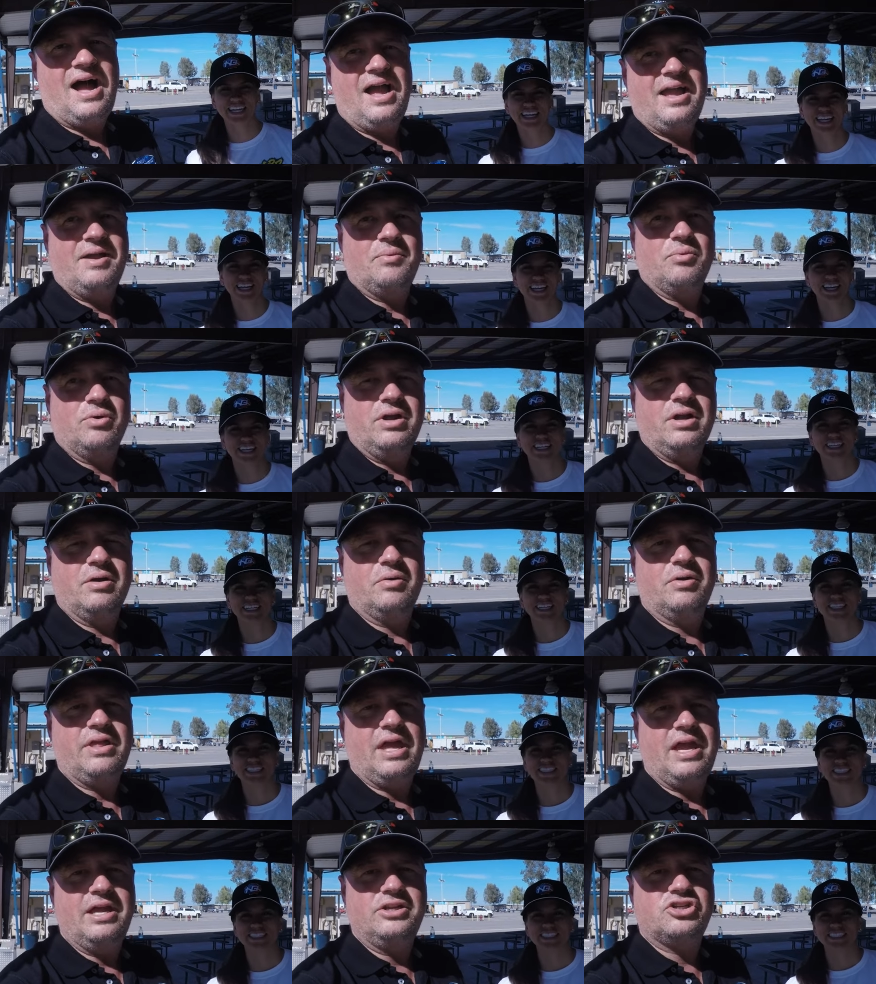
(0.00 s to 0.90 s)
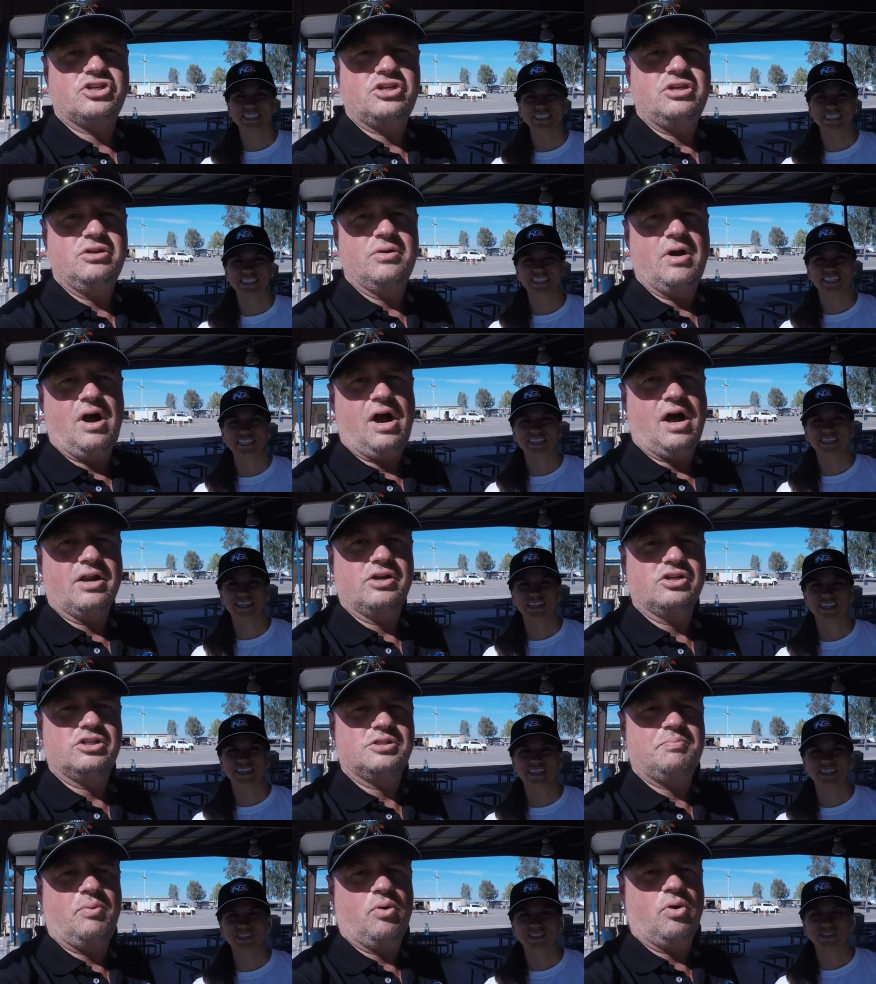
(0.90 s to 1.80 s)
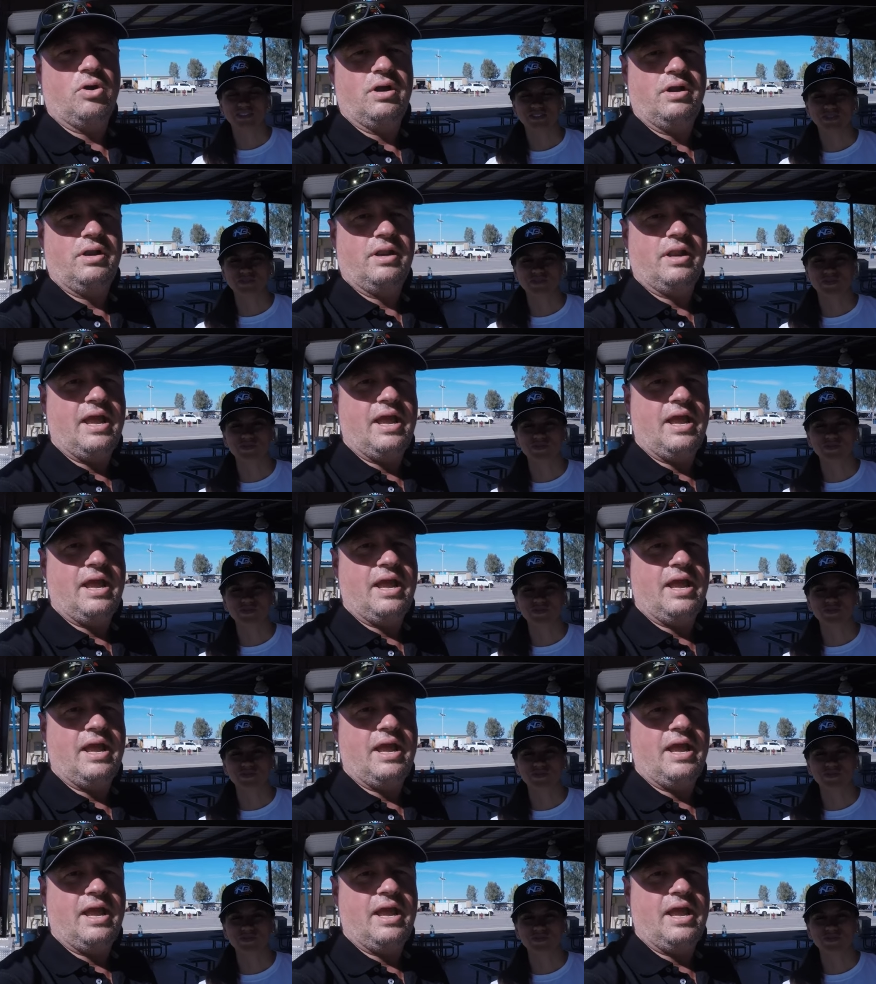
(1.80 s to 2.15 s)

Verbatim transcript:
Speaker 1: Hi, we're here with HQ Autosport